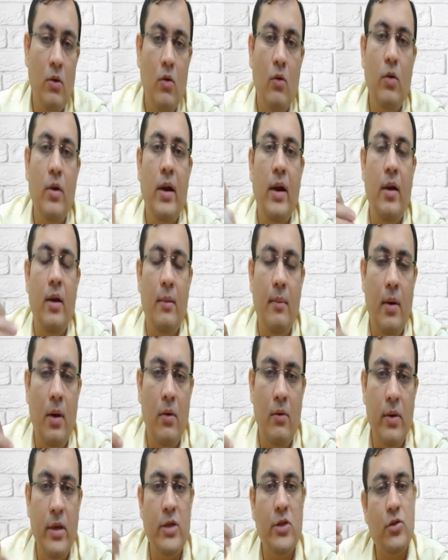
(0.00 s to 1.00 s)
Over and
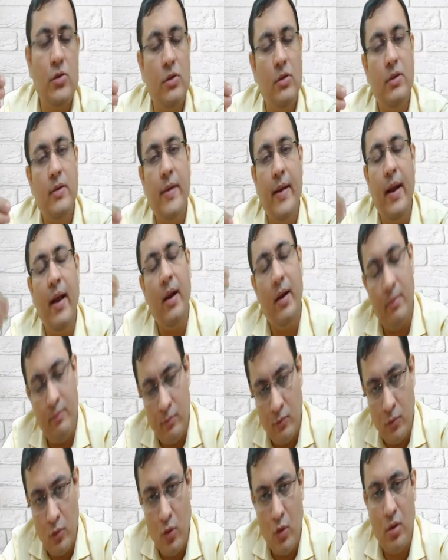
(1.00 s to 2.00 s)
above which there are
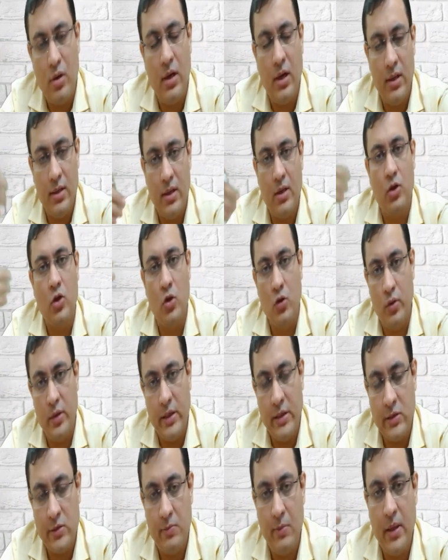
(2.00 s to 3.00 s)
more other
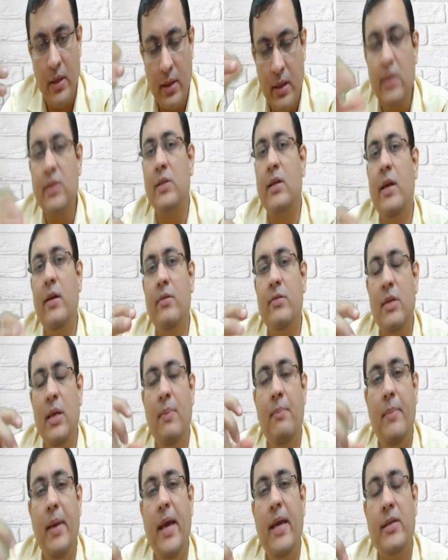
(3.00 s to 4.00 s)
theories, but this gives
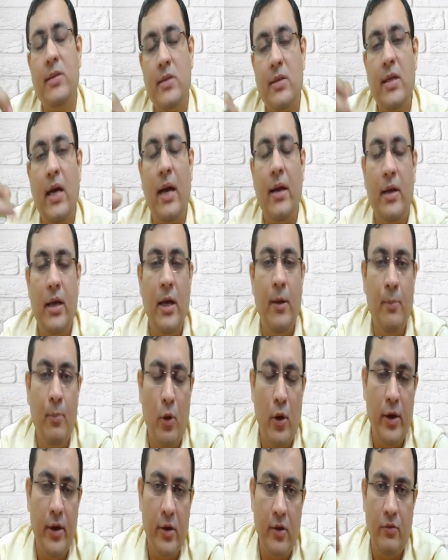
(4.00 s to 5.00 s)
the base starting
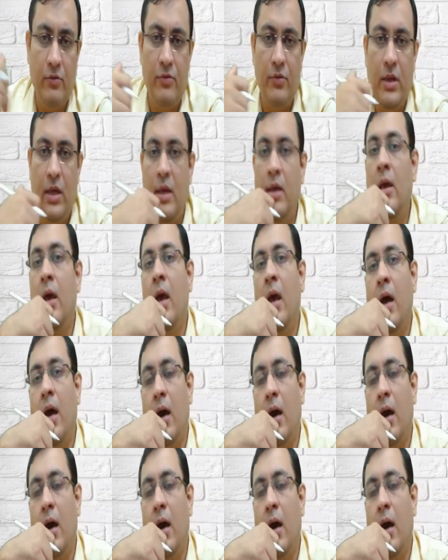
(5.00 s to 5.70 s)
point of the